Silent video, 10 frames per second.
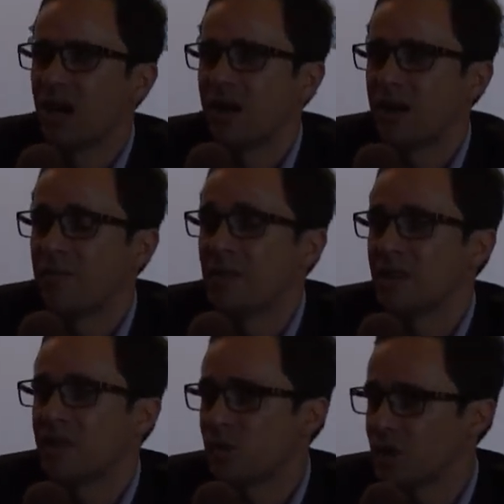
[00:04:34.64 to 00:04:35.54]

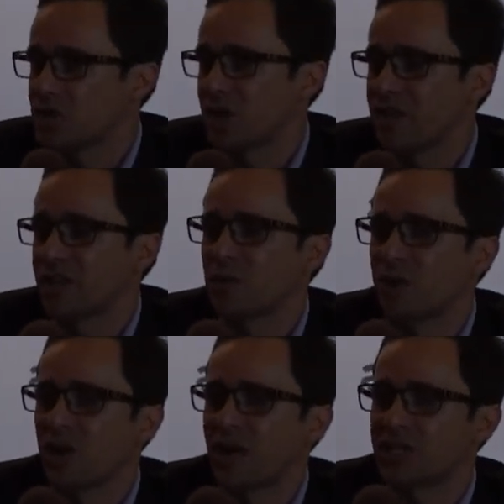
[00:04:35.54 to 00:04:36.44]
The question I think
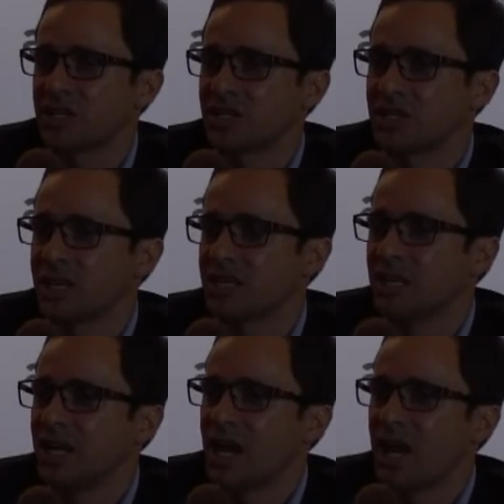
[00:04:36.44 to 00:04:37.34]
what you're asking is that
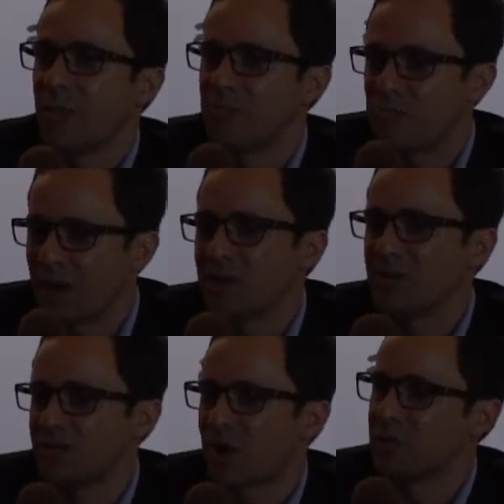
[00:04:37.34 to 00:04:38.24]
a
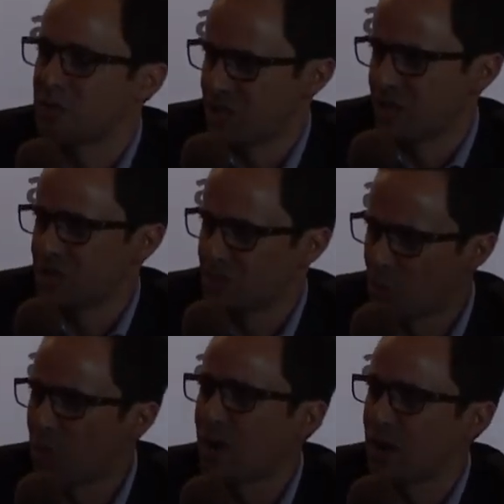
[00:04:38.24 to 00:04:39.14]
payment option that is
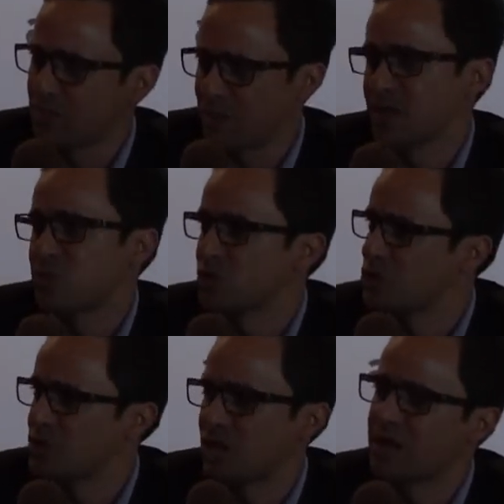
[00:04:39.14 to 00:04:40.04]
mobile-based,
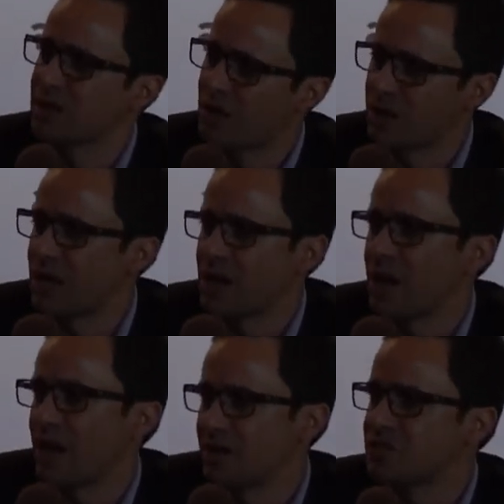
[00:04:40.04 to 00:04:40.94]
which is like not
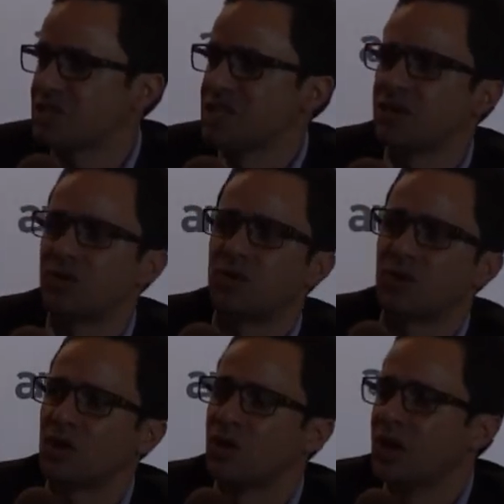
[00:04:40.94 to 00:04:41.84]
NFC
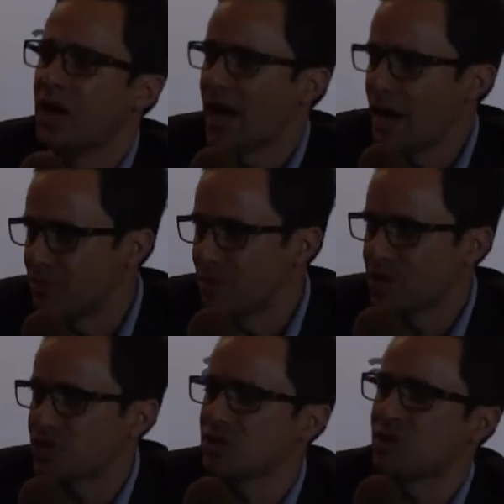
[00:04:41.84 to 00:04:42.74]
or
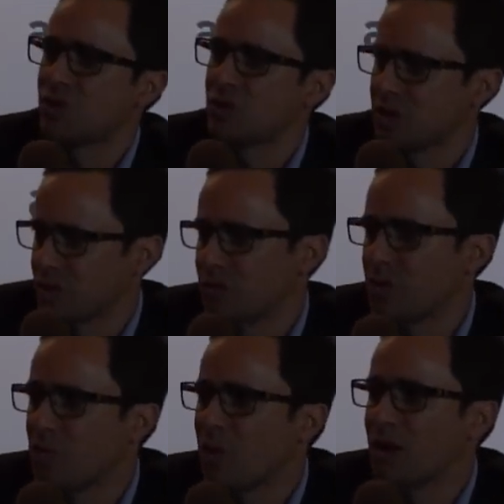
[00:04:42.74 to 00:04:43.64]
MPOS or
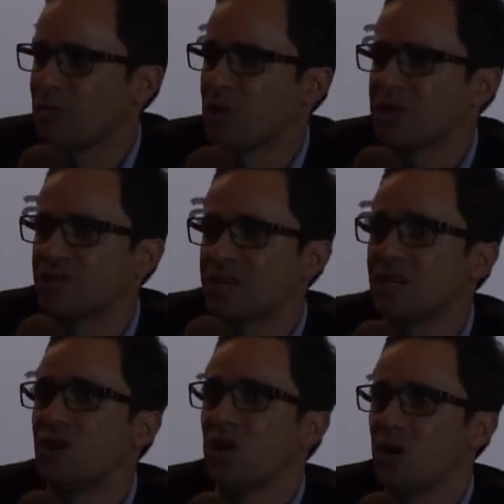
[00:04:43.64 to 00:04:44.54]
mobile point of
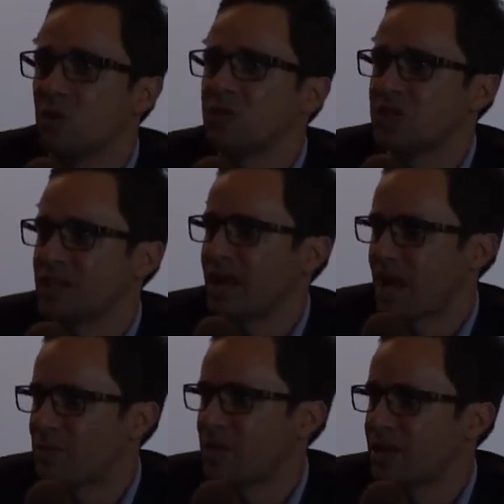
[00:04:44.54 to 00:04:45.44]
sale, we see that
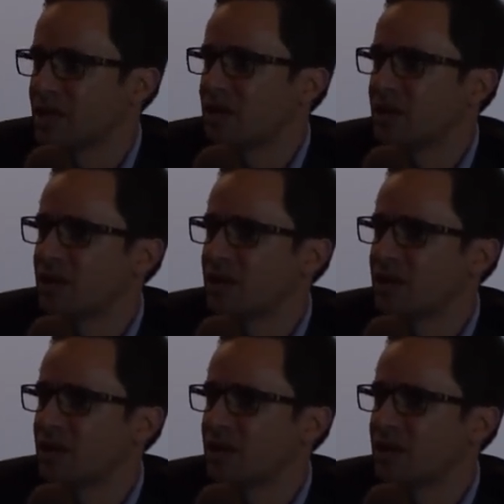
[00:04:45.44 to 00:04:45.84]
happening.